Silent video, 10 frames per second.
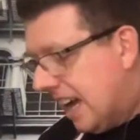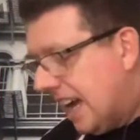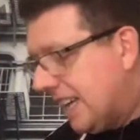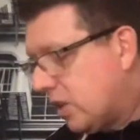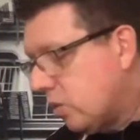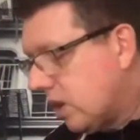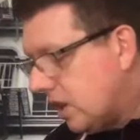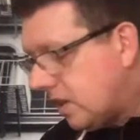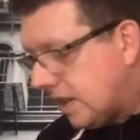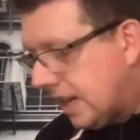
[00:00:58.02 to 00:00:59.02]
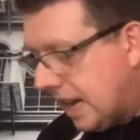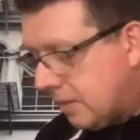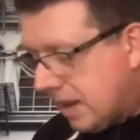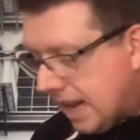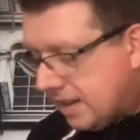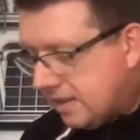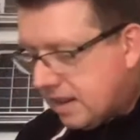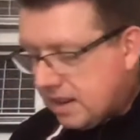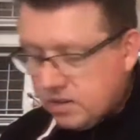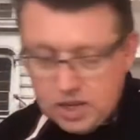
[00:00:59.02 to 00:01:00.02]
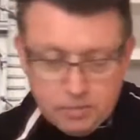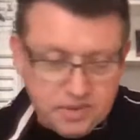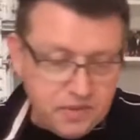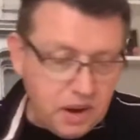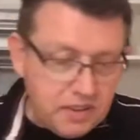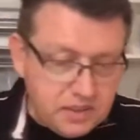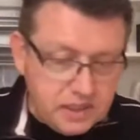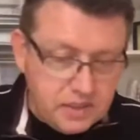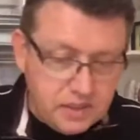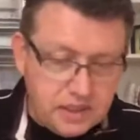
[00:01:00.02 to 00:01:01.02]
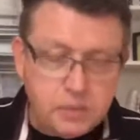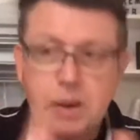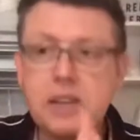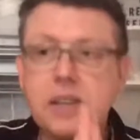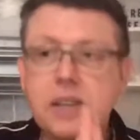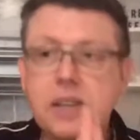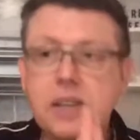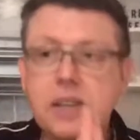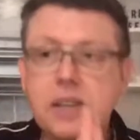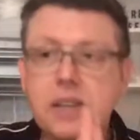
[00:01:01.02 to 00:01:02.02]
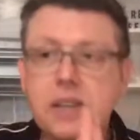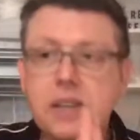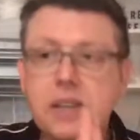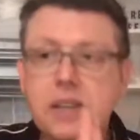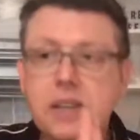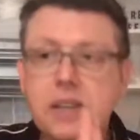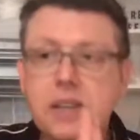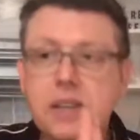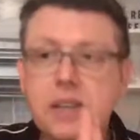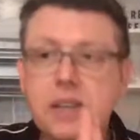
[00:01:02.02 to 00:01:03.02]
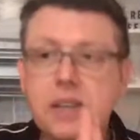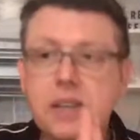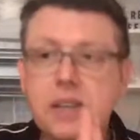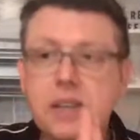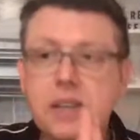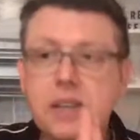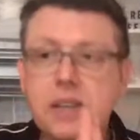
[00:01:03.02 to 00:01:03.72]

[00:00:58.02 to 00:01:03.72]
It's all good. Chapter 5 is basically about I want to